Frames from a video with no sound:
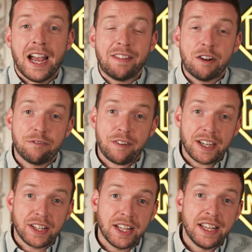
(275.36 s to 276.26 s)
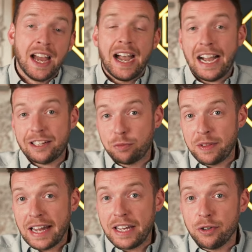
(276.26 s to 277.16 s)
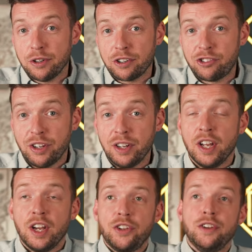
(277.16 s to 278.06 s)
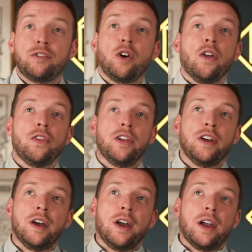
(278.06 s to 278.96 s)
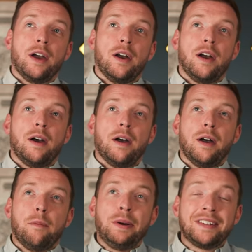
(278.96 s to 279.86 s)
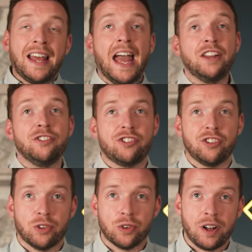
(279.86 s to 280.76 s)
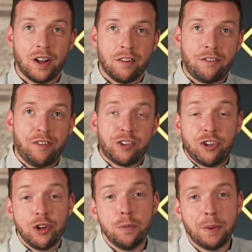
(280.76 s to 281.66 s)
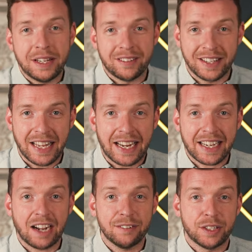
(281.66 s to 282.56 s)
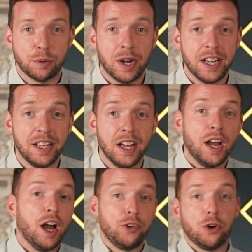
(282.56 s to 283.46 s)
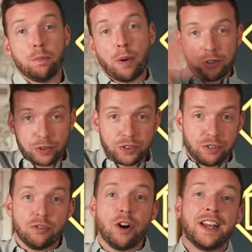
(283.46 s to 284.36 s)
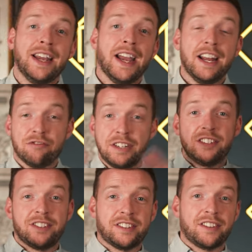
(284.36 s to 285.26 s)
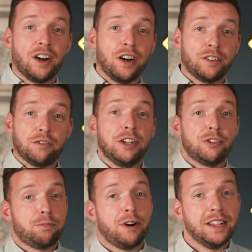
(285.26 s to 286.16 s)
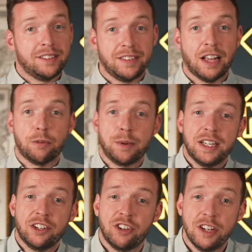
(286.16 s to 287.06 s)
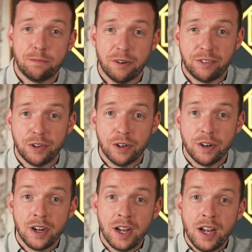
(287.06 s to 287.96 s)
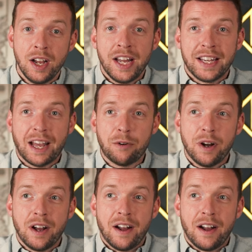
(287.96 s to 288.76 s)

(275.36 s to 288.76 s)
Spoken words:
And then finally, as with any auction, you've got the potential for two bidders to get carried away and your bottle to rocket and reach the stars and reach a price that's never been achieved before. Now,